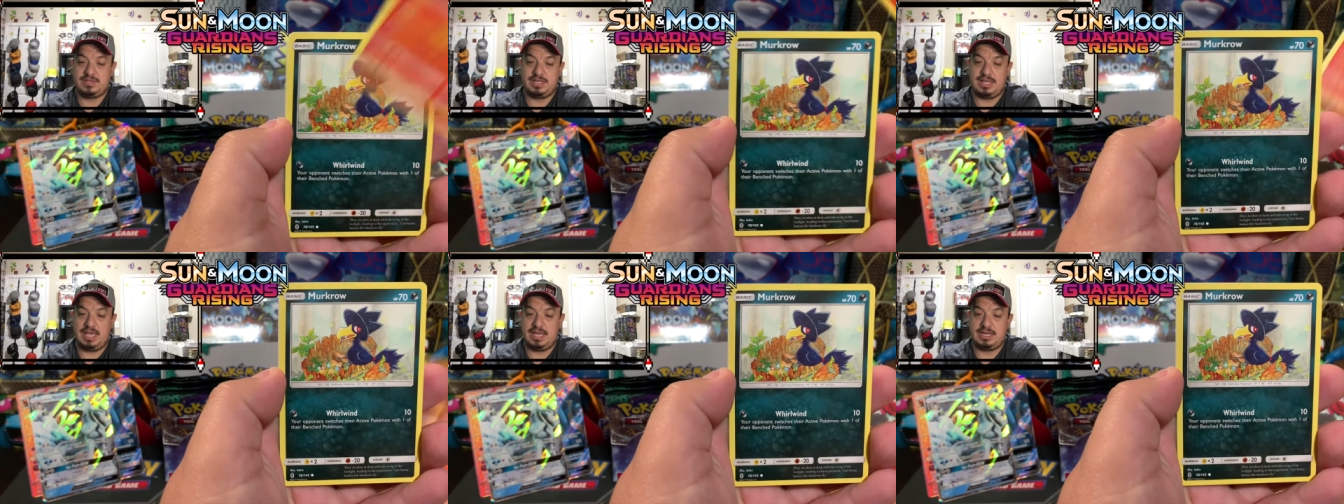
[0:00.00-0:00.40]

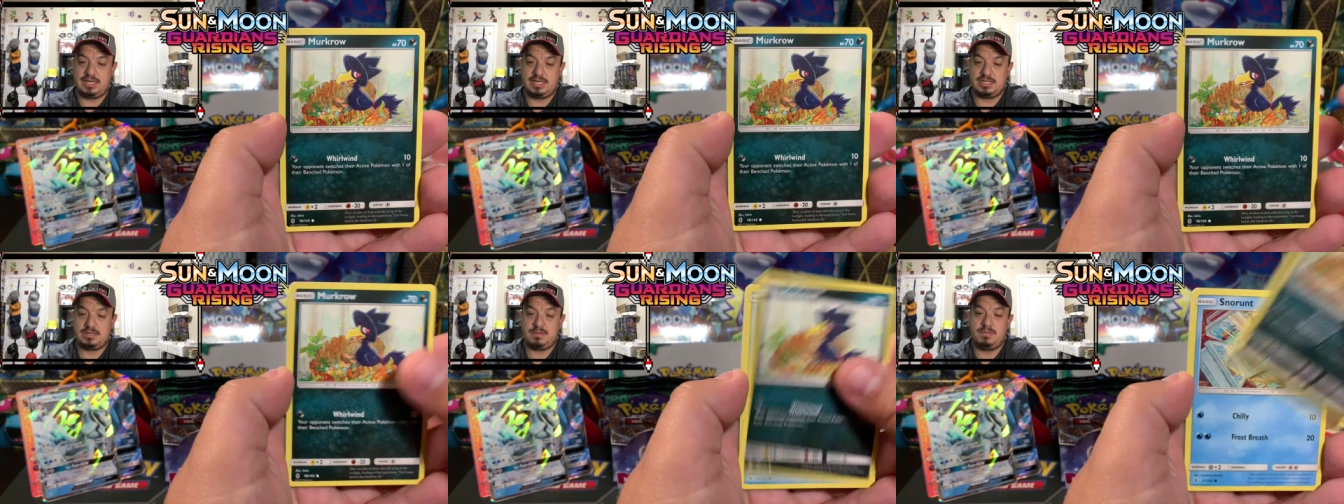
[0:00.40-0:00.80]

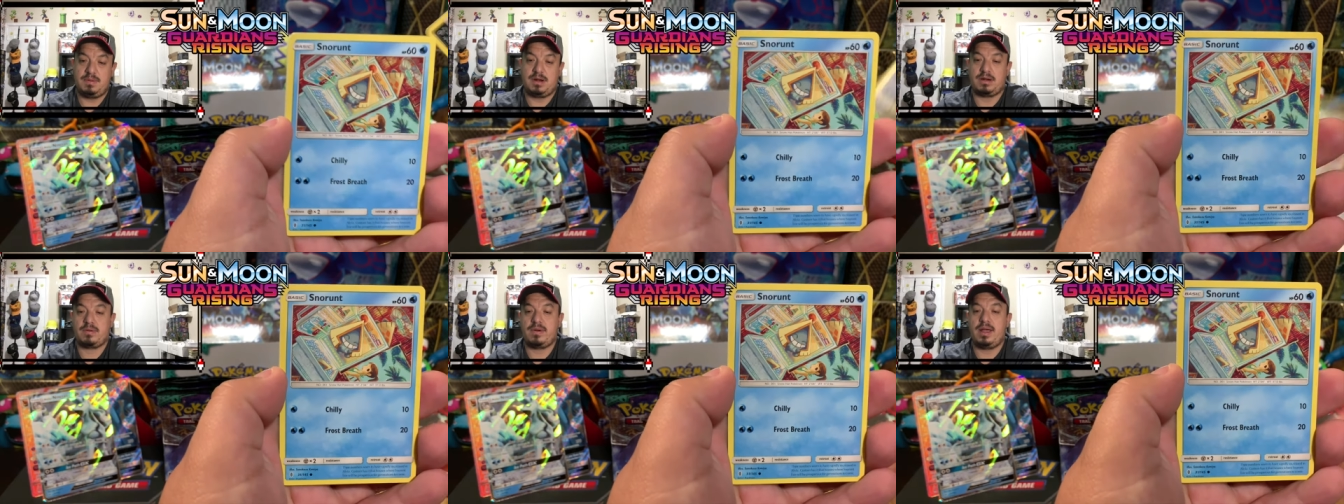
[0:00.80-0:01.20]
Salandit,
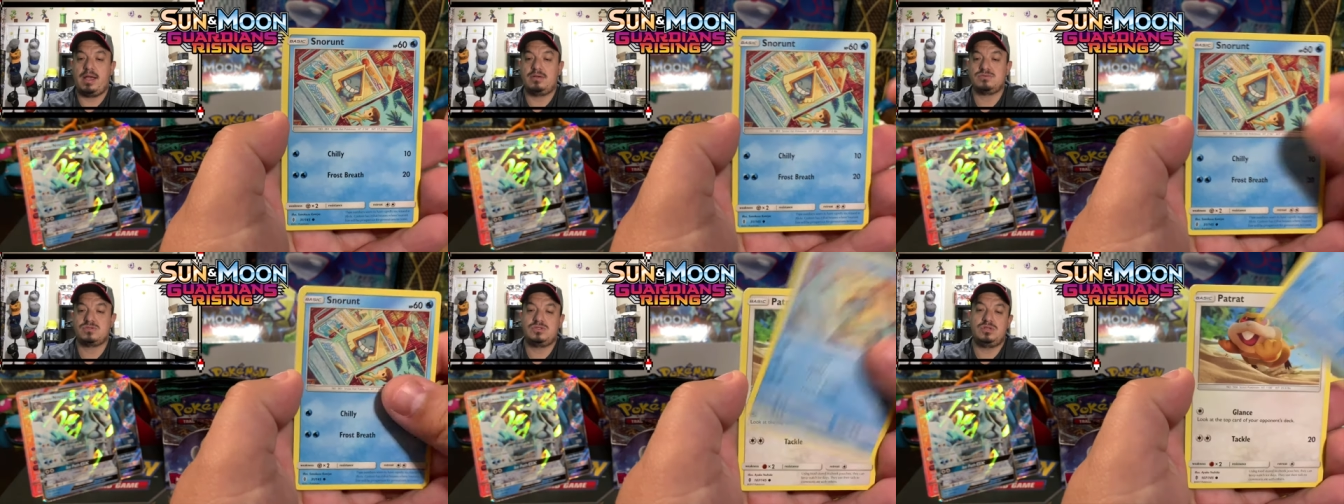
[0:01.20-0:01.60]

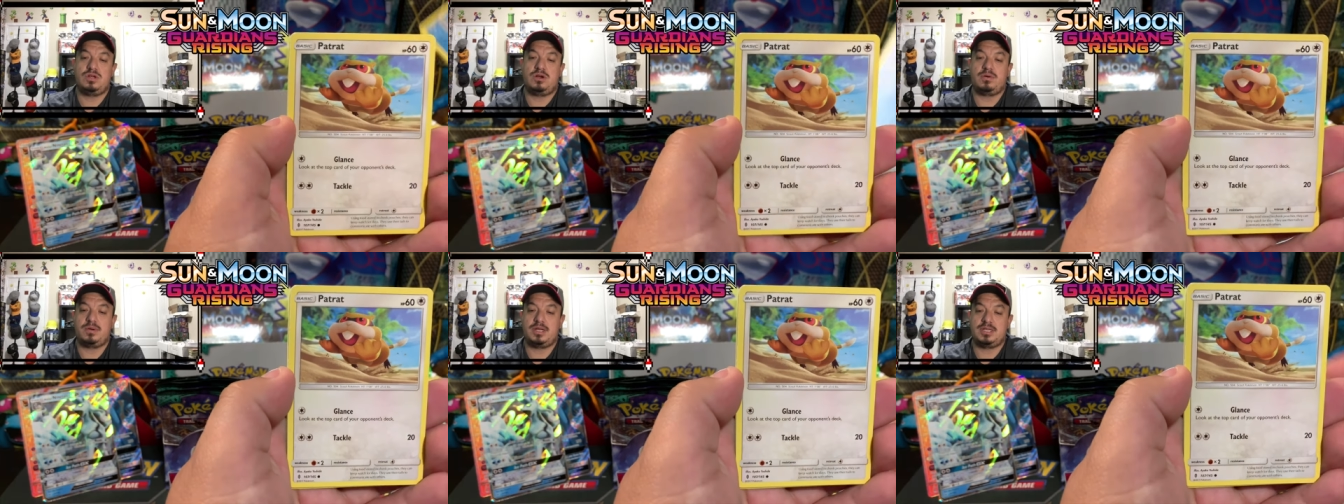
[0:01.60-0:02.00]
Murkrow,
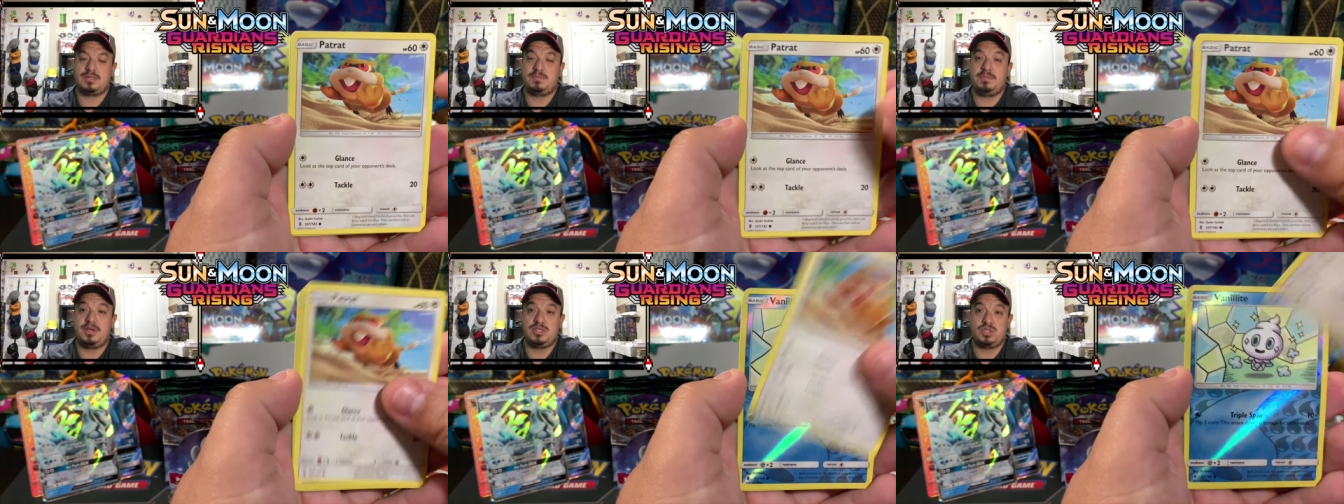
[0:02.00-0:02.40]

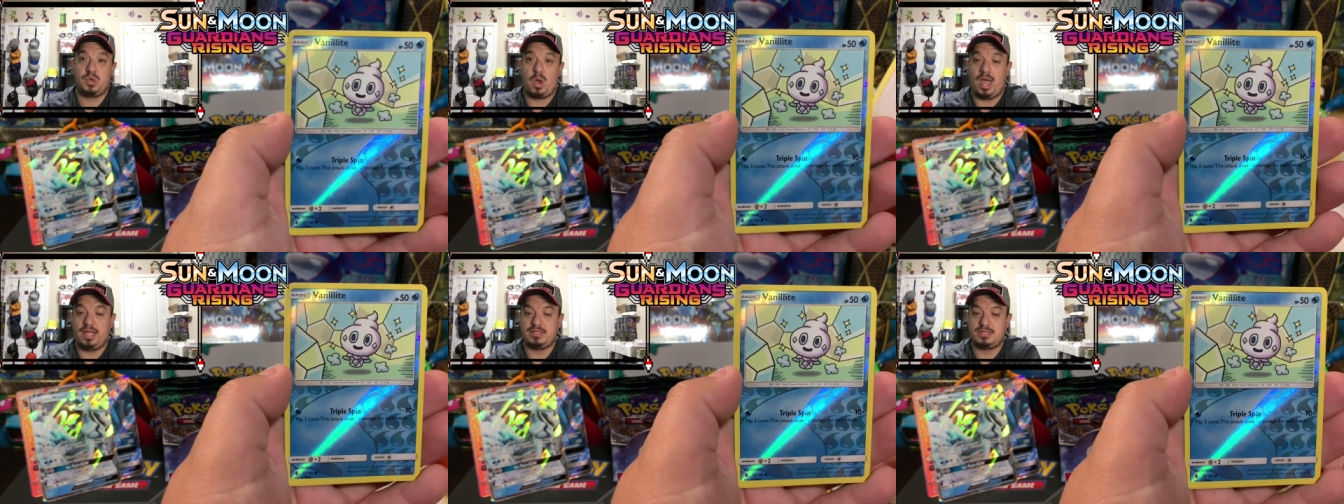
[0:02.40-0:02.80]
Norant,
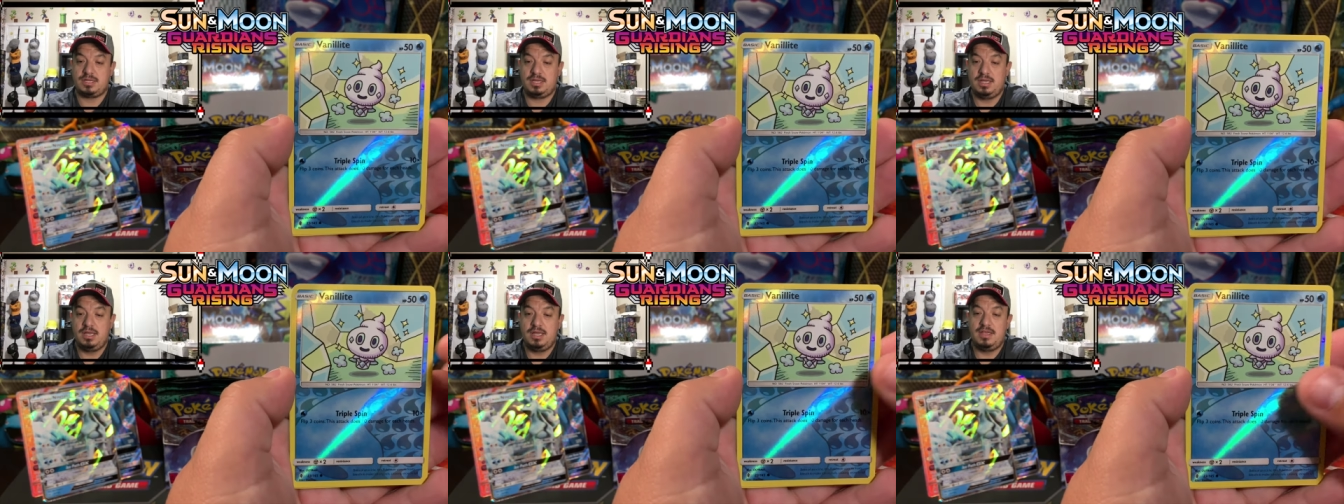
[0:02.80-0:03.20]
Patrat,
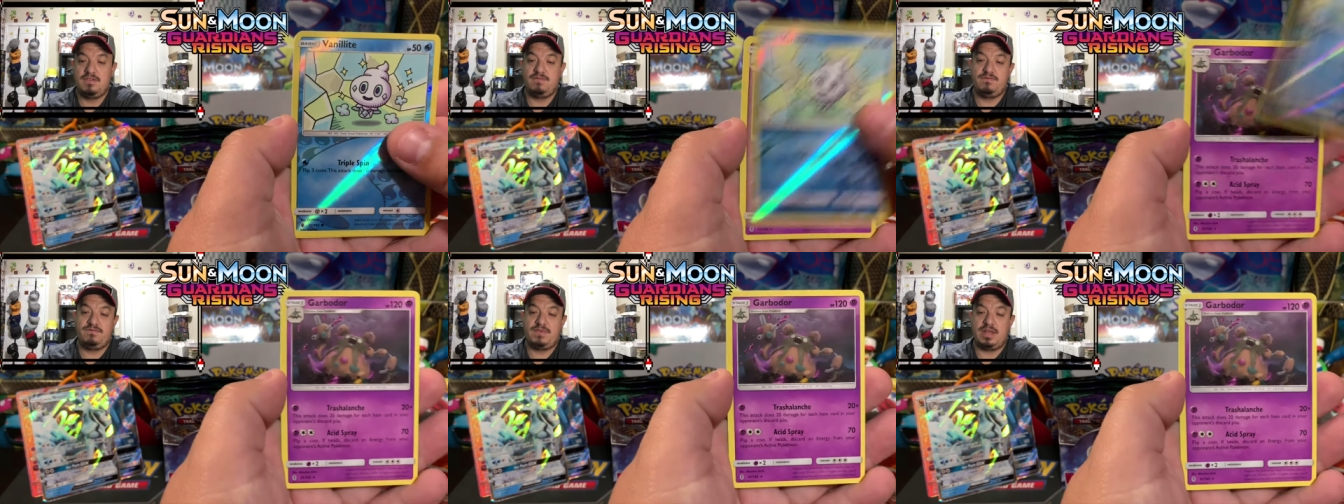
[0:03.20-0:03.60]

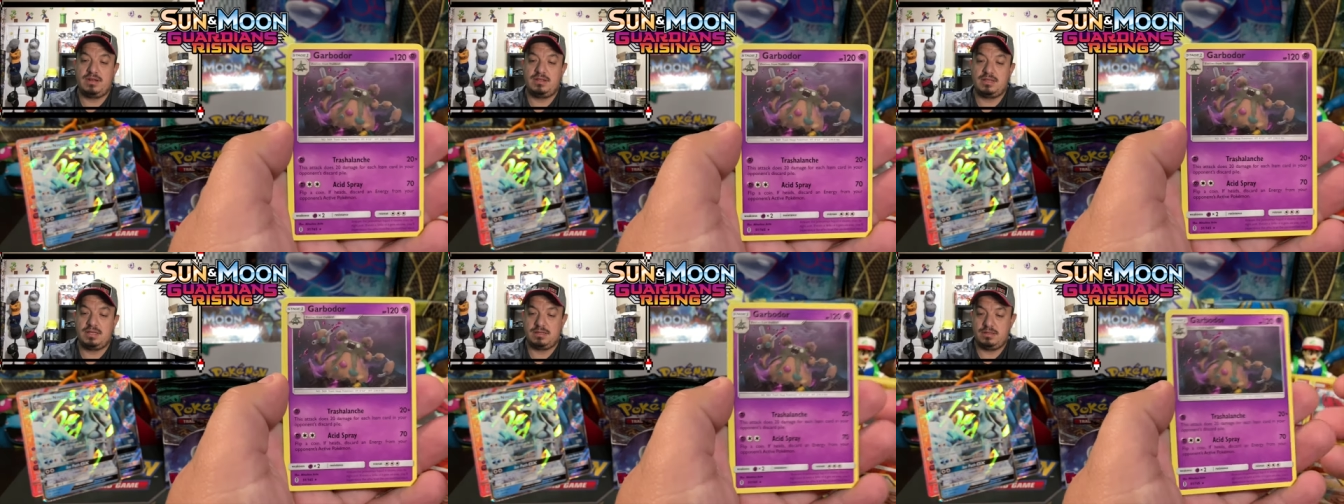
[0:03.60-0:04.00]

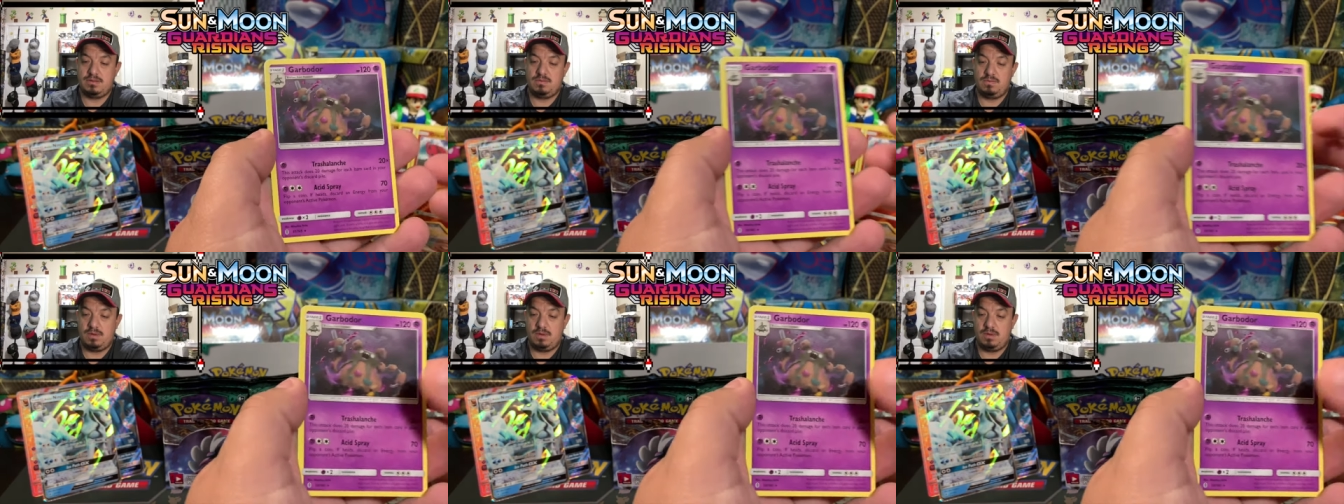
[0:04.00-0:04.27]
Venilil.